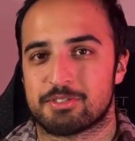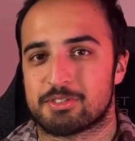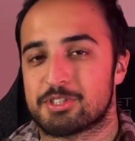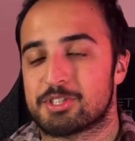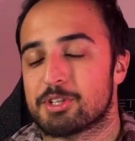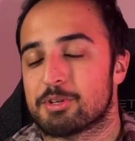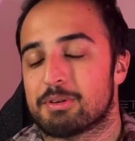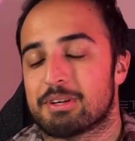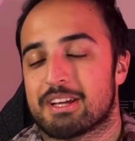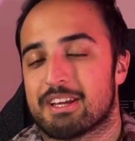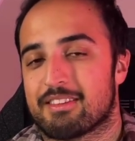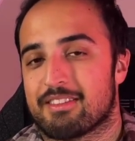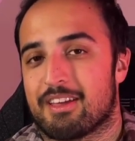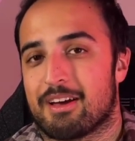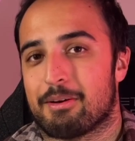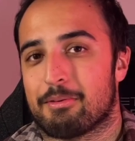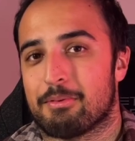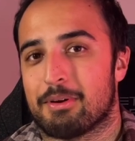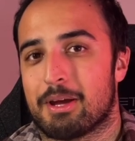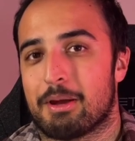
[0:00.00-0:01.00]
during it
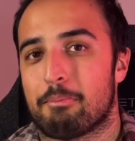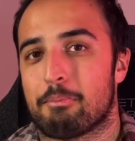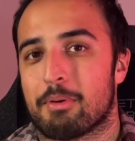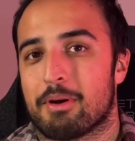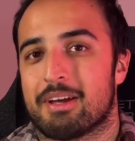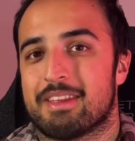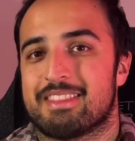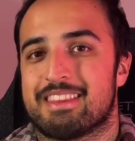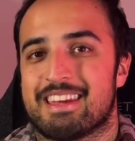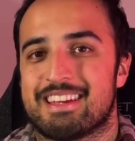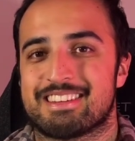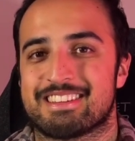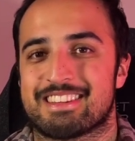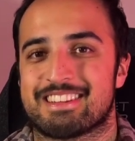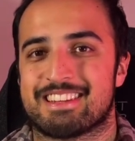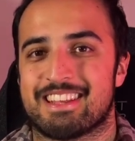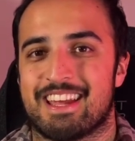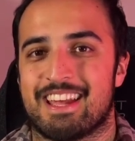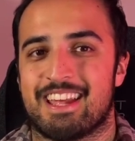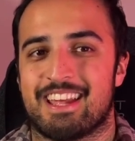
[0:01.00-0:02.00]
that way, but in the end of the
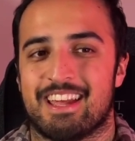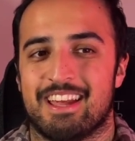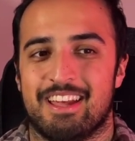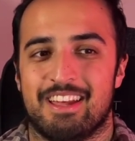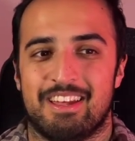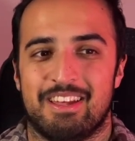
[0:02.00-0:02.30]
day,